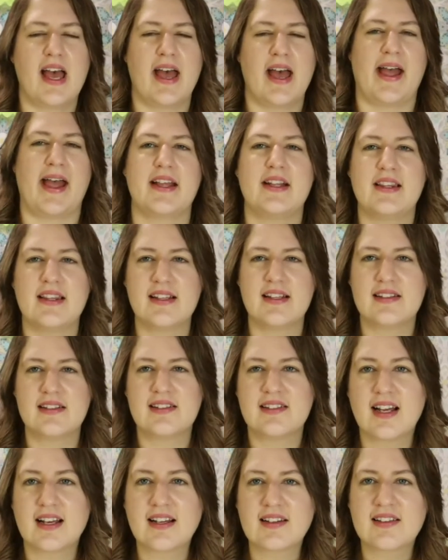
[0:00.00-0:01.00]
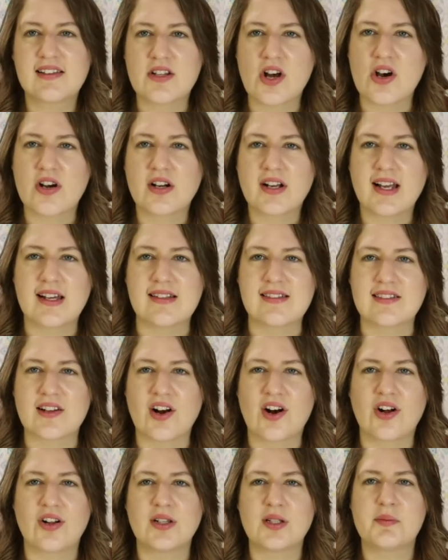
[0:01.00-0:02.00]
And this next song is
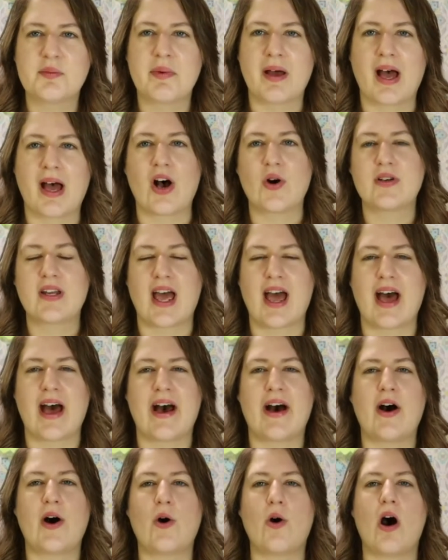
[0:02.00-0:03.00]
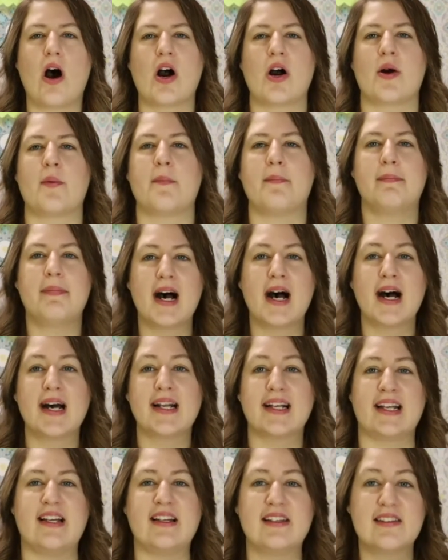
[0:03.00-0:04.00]
all about how our
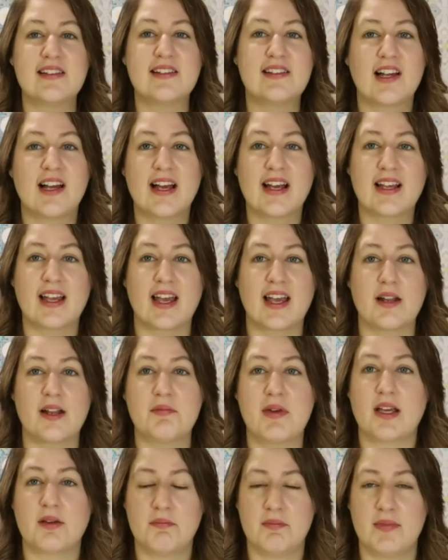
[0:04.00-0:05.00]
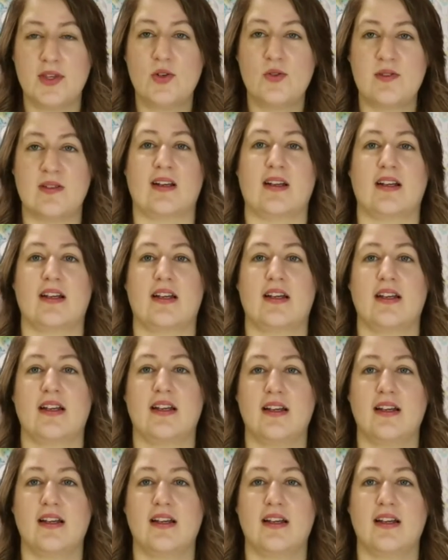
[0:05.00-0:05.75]
bodies can make music.